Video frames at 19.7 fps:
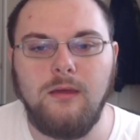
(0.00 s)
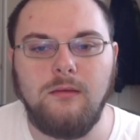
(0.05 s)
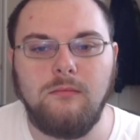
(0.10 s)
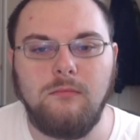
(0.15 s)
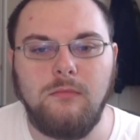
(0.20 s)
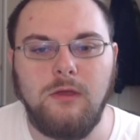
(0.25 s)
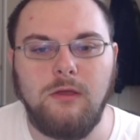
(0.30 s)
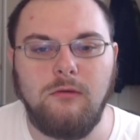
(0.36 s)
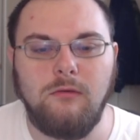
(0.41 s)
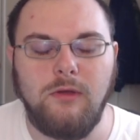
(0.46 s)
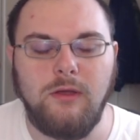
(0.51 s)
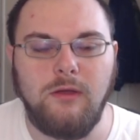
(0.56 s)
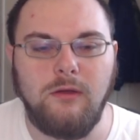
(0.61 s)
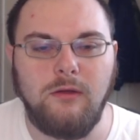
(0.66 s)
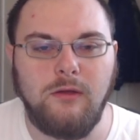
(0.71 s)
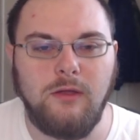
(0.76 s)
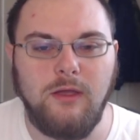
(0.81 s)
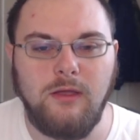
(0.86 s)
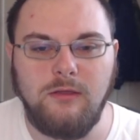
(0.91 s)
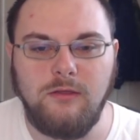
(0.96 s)
But anyway,
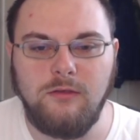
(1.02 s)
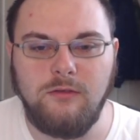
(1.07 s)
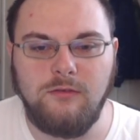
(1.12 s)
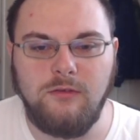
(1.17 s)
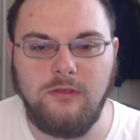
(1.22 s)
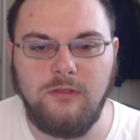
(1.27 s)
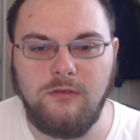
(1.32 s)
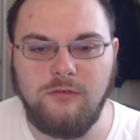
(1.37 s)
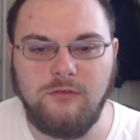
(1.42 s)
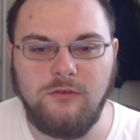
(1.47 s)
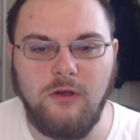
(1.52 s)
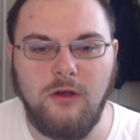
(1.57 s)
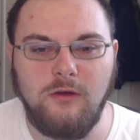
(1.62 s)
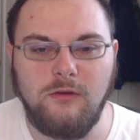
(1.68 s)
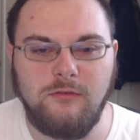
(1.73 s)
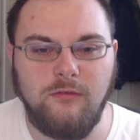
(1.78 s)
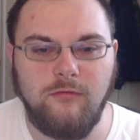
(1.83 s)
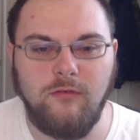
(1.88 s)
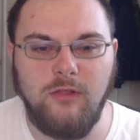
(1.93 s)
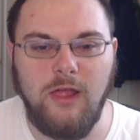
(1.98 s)
okay, you see the
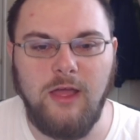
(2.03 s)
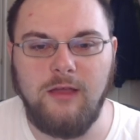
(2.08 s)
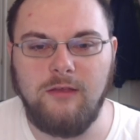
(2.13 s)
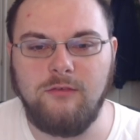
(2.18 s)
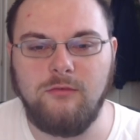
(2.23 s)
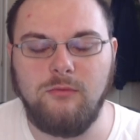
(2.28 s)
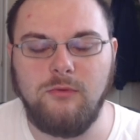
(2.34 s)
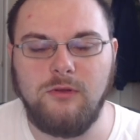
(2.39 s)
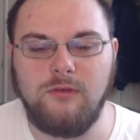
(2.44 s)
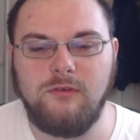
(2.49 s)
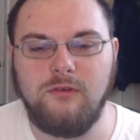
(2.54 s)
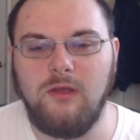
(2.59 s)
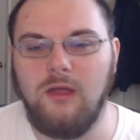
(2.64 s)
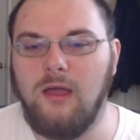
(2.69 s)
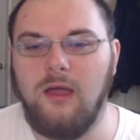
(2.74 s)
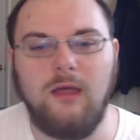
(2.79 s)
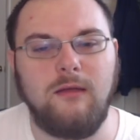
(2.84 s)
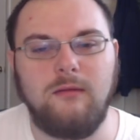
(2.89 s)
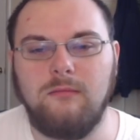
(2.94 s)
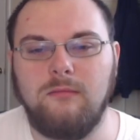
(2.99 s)
shards of glass, which
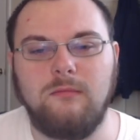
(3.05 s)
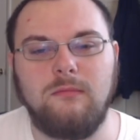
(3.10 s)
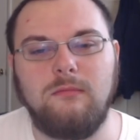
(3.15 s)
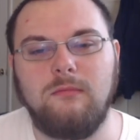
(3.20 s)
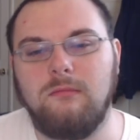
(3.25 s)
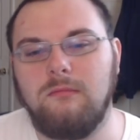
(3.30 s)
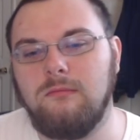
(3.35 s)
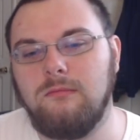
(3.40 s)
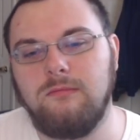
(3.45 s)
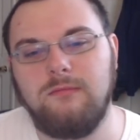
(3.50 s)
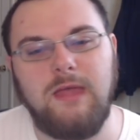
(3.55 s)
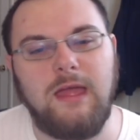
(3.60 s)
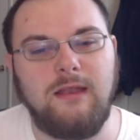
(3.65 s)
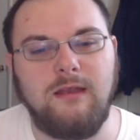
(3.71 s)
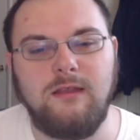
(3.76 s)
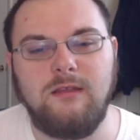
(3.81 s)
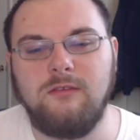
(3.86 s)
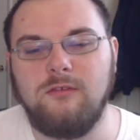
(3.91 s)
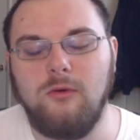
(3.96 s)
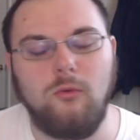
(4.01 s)
that
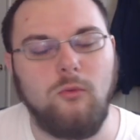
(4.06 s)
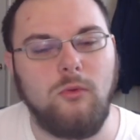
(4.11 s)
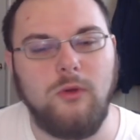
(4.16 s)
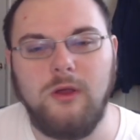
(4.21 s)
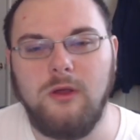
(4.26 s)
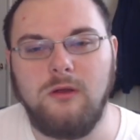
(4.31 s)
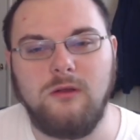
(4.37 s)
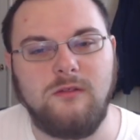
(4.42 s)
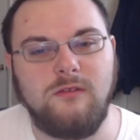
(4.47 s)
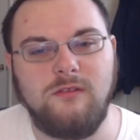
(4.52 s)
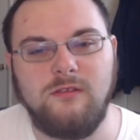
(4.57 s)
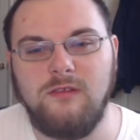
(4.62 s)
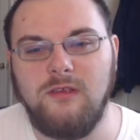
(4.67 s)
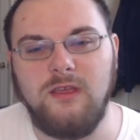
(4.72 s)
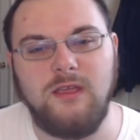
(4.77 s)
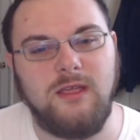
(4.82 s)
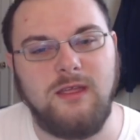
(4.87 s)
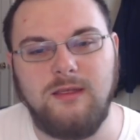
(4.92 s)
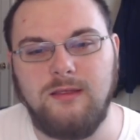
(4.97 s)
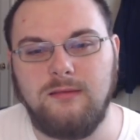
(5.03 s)
is a weird
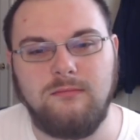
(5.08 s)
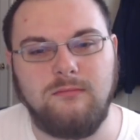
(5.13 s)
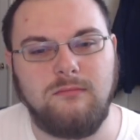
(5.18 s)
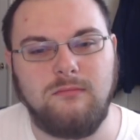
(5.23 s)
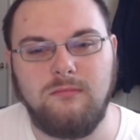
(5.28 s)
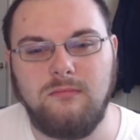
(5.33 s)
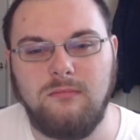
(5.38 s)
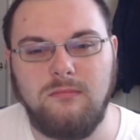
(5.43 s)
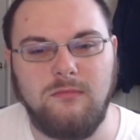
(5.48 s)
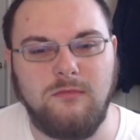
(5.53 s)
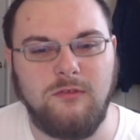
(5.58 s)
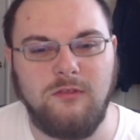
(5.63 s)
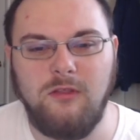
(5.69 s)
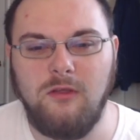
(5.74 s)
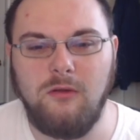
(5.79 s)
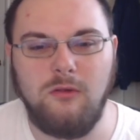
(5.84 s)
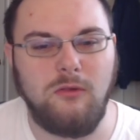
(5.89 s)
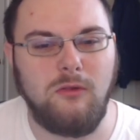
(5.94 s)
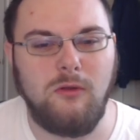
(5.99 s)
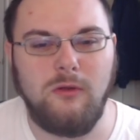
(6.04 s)
scene,
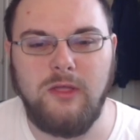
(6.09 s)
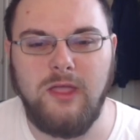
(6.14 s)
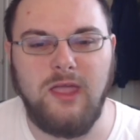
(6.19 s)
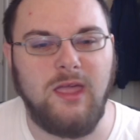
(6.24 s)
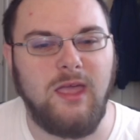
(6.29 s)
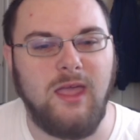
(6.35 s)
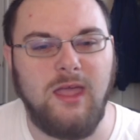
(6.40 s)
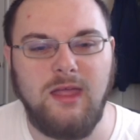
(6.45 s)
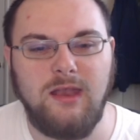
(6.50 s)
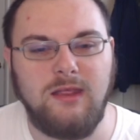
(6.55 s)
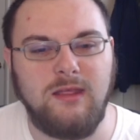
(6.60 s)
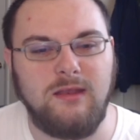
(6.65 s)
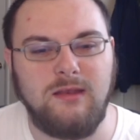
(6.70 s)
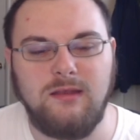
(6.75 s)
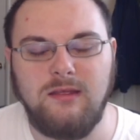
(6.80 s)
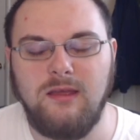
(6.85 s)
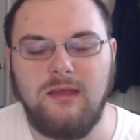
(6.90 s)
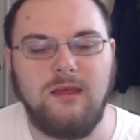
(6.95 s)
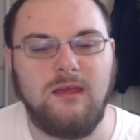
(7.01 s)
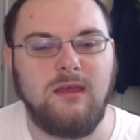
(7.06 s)
still looking at it,
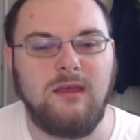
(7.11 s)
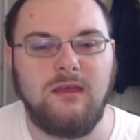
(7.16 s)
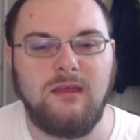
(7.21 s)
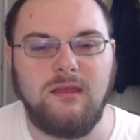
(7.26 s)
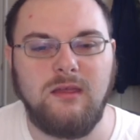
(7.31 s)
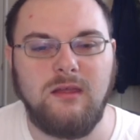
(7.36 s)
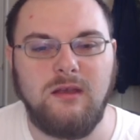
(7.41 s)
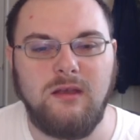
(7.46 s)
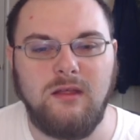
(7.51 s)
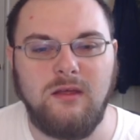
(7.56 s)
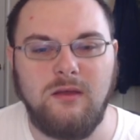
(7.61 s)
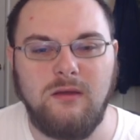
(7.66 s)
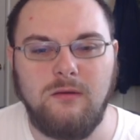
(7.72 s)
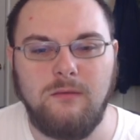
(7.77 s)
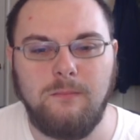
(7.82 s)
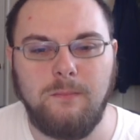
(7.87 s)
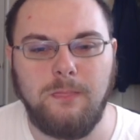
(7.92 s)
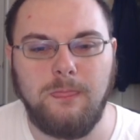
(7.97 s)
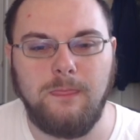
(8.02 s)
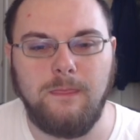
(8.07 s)
you know,
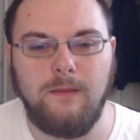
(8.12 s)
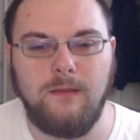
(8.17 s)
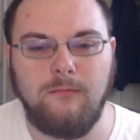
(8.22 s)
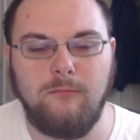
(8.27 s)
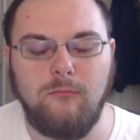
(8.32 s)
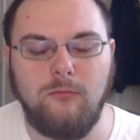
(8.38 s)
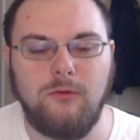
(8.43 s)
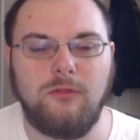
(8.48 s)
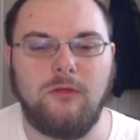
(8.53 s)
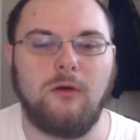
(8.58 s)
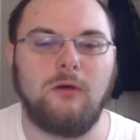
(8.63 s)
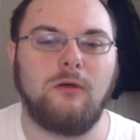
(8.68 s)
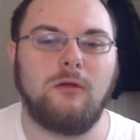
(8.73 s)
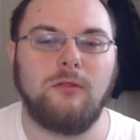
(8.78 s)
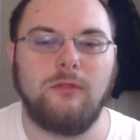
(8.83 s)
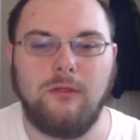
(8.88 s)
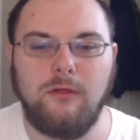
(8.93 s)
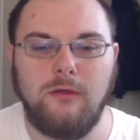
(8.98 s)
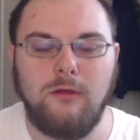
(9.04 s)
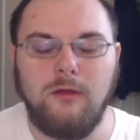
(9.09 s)
like with all
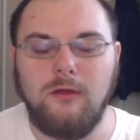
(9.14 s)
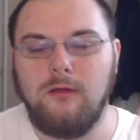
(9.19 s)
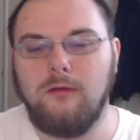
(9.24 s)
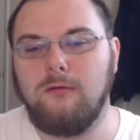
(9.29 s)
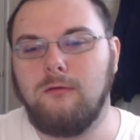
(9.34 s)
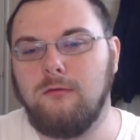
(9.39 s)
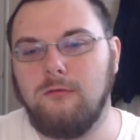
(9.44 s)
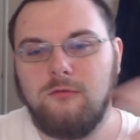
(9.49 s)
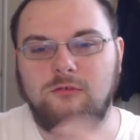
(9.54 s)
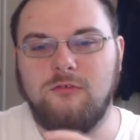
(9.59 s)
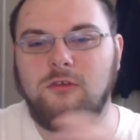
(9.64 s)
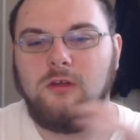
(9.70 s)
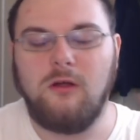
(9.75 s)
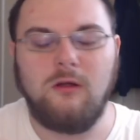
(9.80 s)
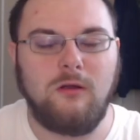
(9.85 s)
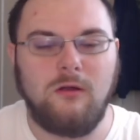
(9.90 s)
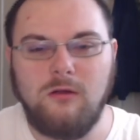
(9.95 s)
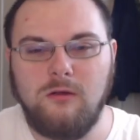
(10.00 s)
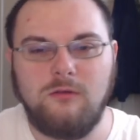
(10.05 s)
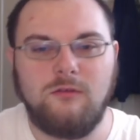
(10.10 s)
the
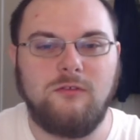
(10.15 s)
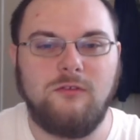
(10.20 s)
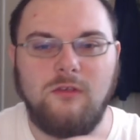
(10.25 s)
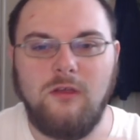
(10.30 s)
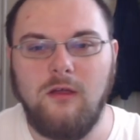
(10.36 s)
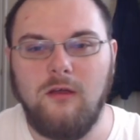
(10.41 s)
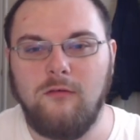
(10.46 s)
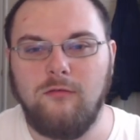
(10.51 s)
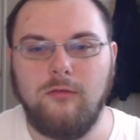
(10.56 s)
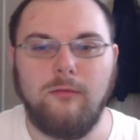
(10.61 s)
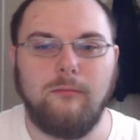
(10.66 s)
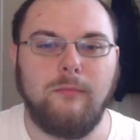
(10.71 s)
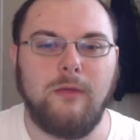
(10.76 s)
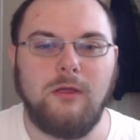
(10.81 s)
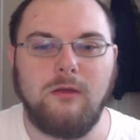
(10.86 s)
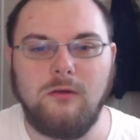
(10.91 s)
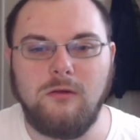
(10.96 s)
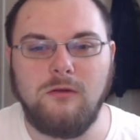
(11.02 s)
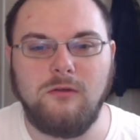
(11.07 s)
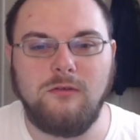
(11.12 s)
shards of the
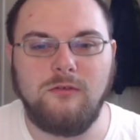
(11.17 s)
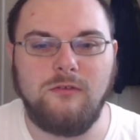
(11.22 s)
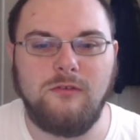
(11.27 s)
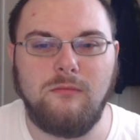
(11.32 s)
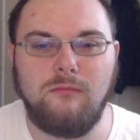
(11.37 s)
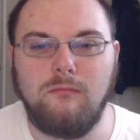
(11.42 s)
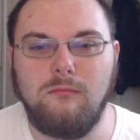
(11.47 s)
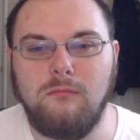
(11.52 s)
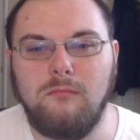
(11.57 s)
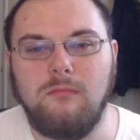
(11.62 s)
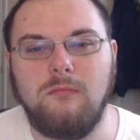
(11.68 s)
mirrors and